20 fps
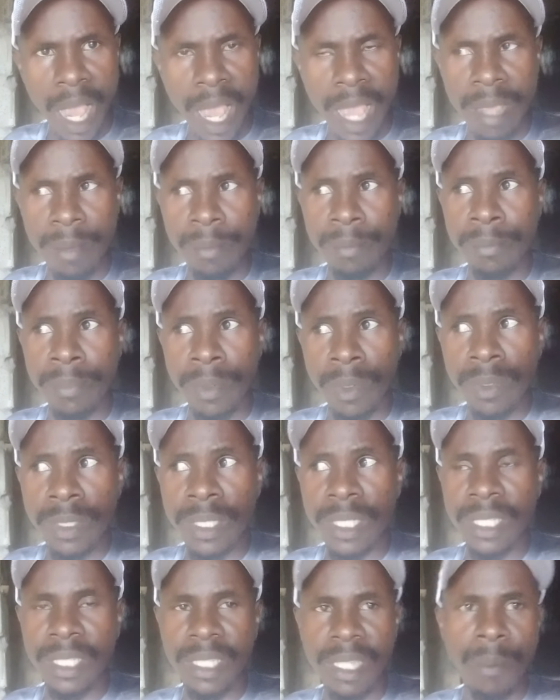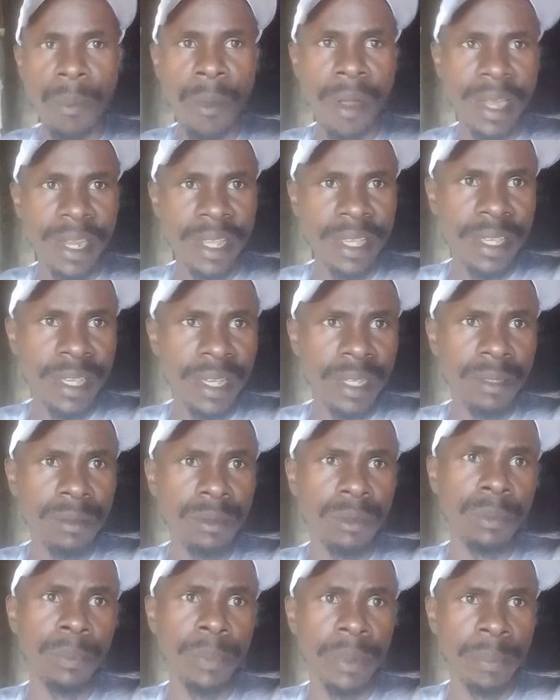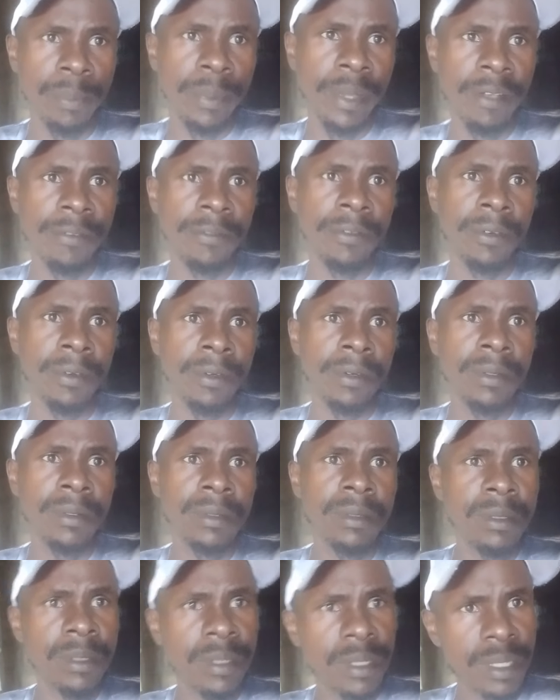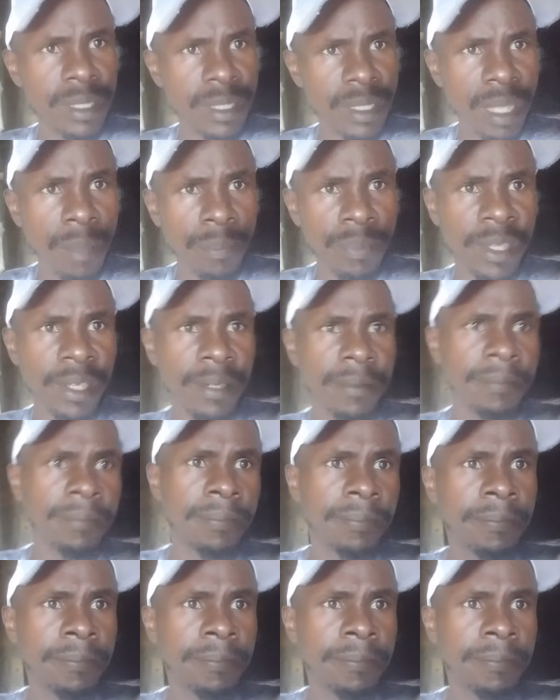I brought someone here to prepare for something.